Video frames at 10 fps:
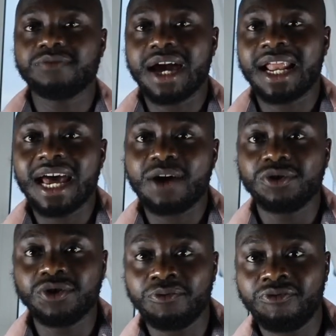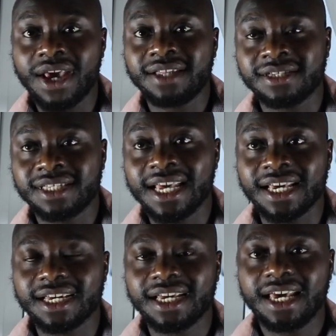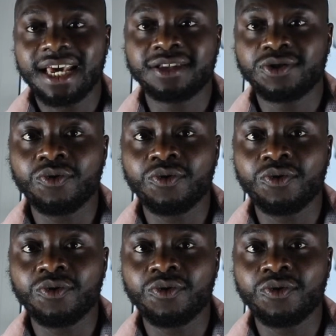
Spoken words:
allowing your brain to think it's